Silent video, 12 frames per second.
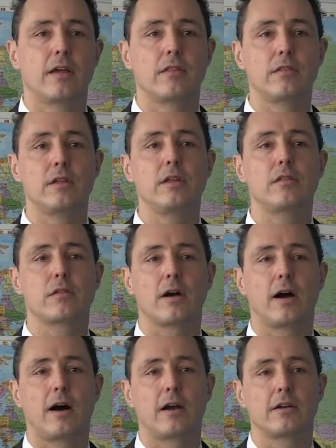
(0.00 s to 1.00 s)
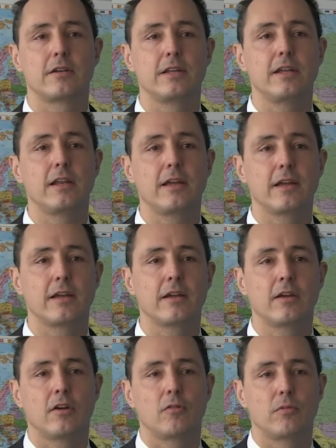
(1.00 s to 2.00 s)
These are
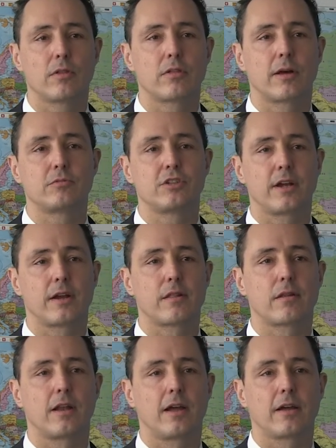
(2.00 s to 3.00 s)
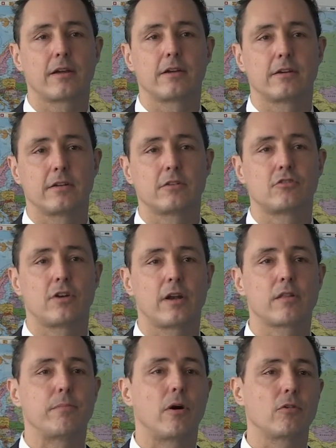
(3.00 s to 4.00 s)
dealing with subjects like uh,
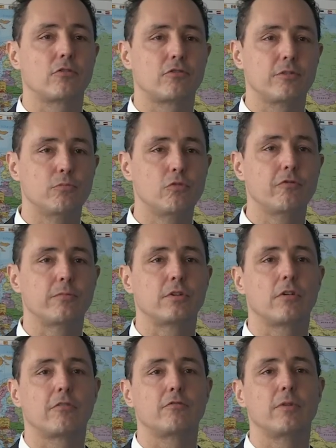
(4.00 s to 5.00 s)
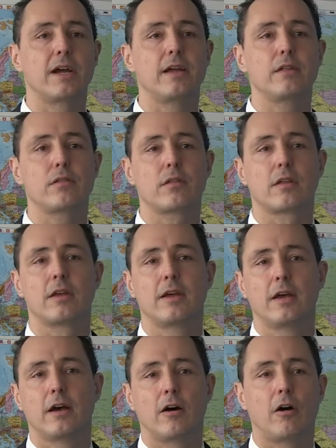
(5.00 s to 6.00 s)
transboundary movement of waste,
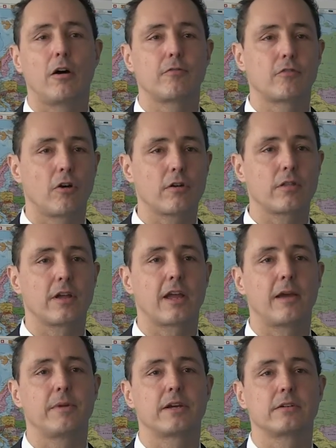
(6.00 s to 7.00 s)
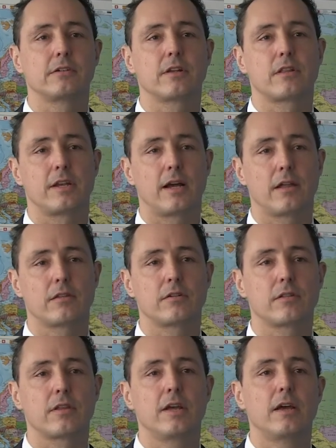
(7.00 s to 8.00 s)
of toxic chemicals and
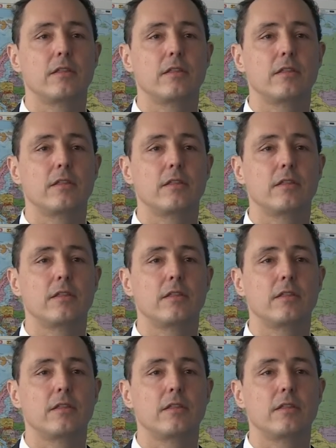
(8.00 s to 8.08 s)
others.